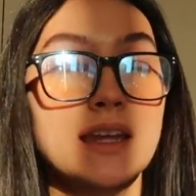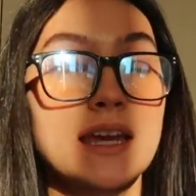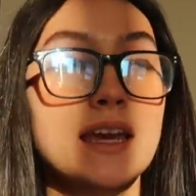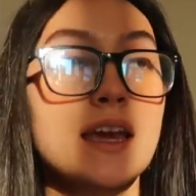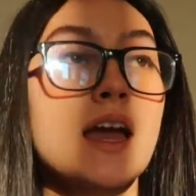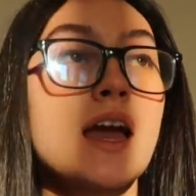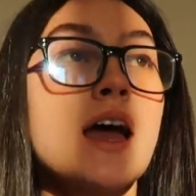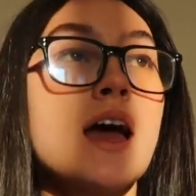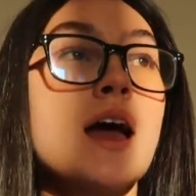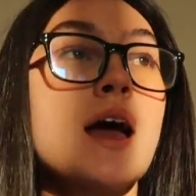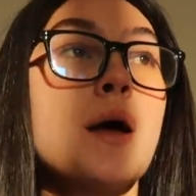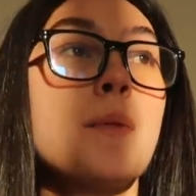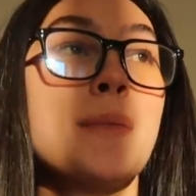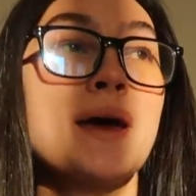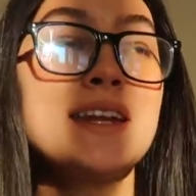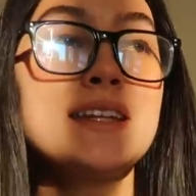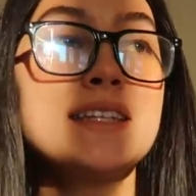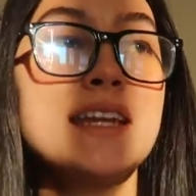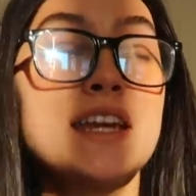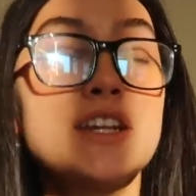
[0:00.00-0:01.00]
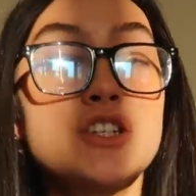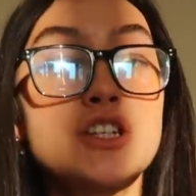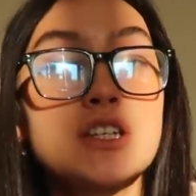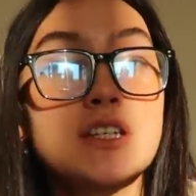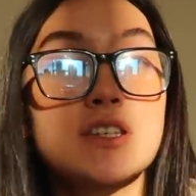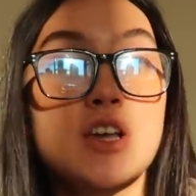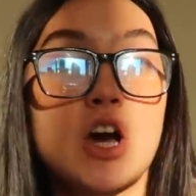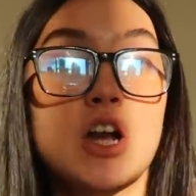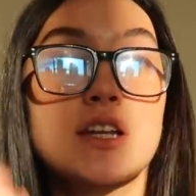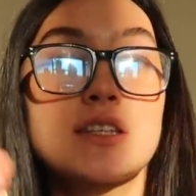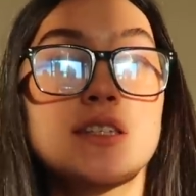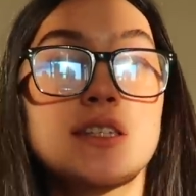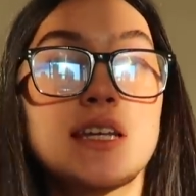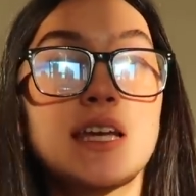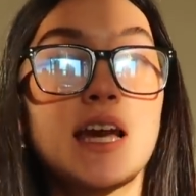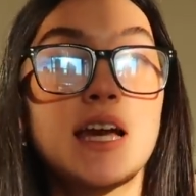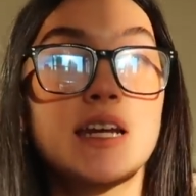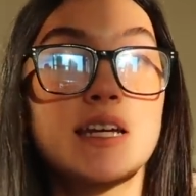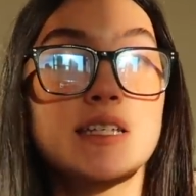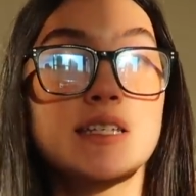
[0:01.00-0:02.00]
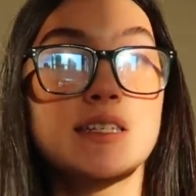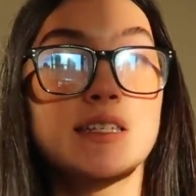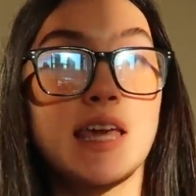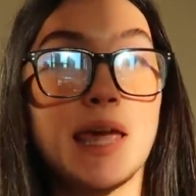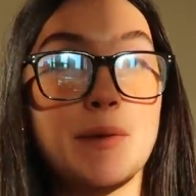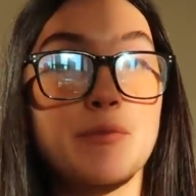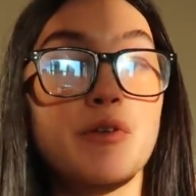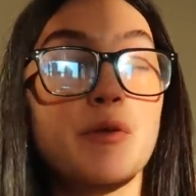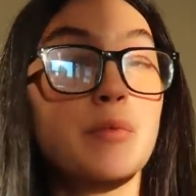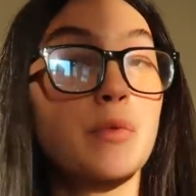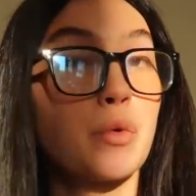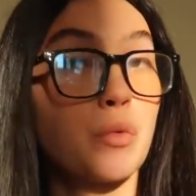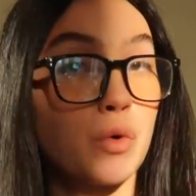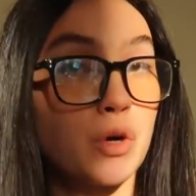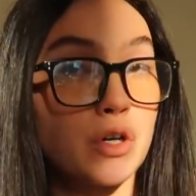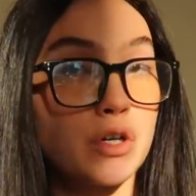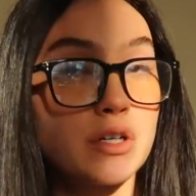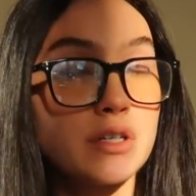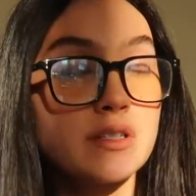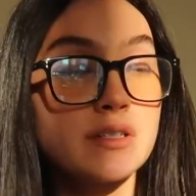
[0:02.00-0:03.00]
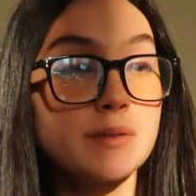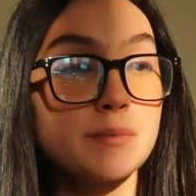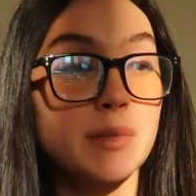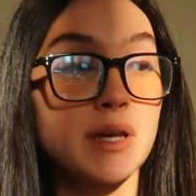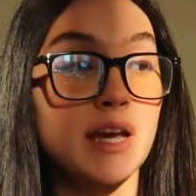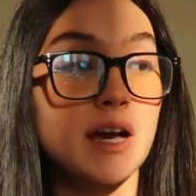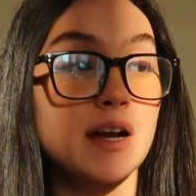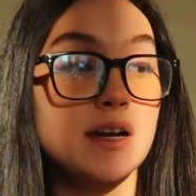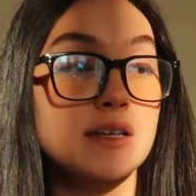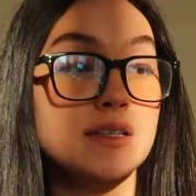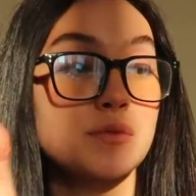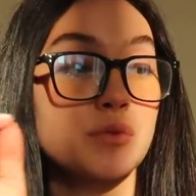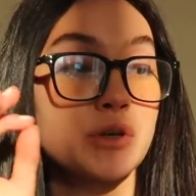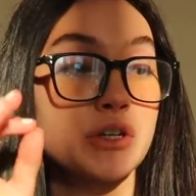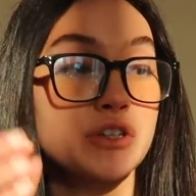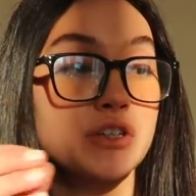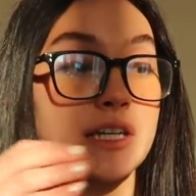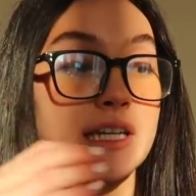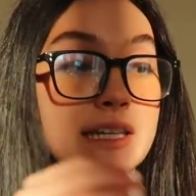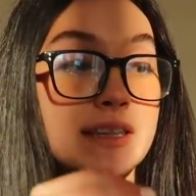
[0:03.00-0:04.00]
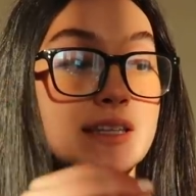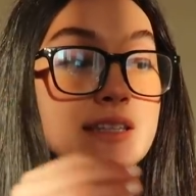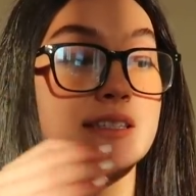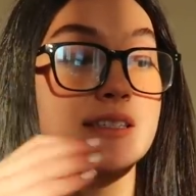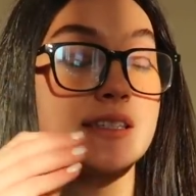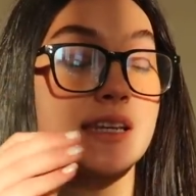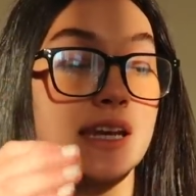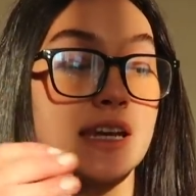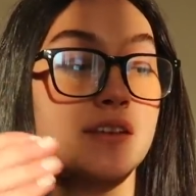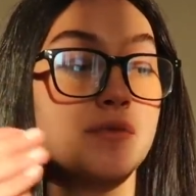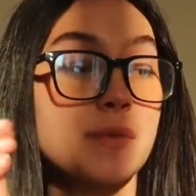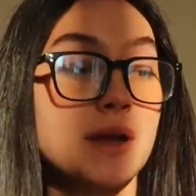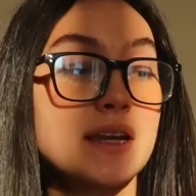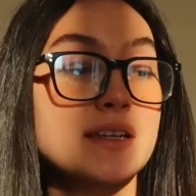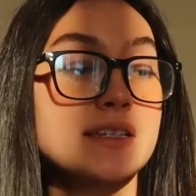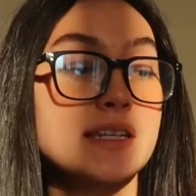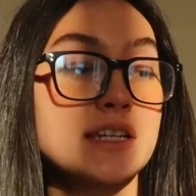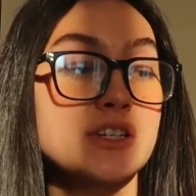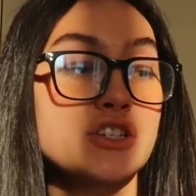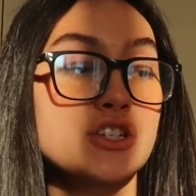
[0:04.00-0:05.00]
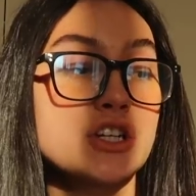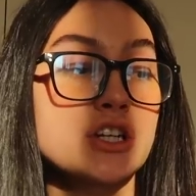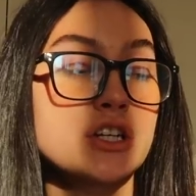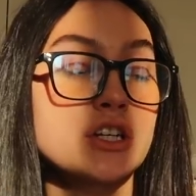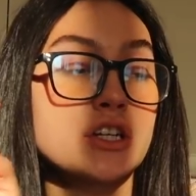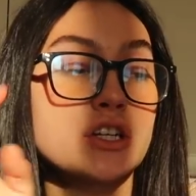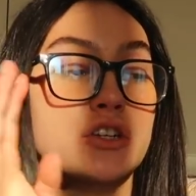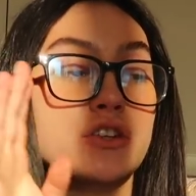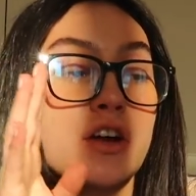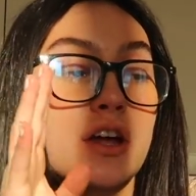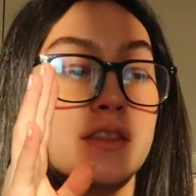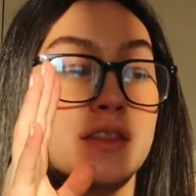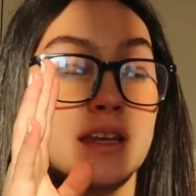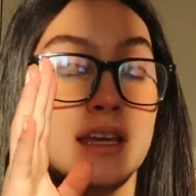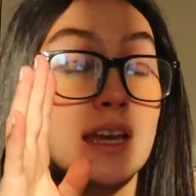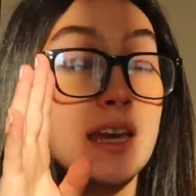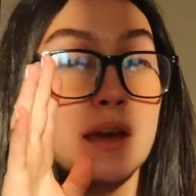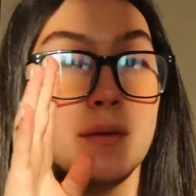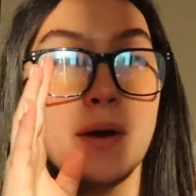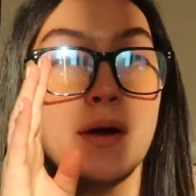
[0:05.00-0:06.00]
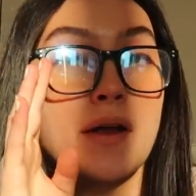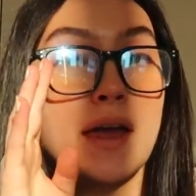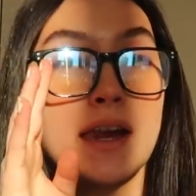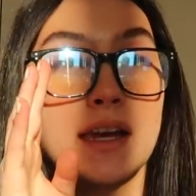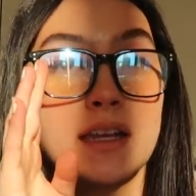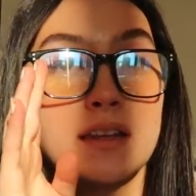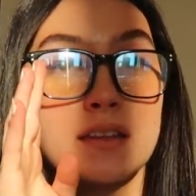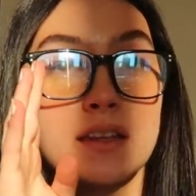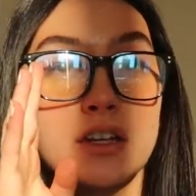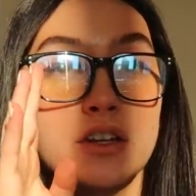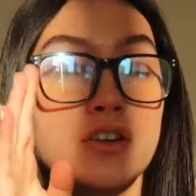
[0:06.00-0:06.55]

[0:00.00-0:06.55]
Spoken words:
Like, meditation is honestly an escape from the world because when you're in the state of meditation, you're not thinking about anything.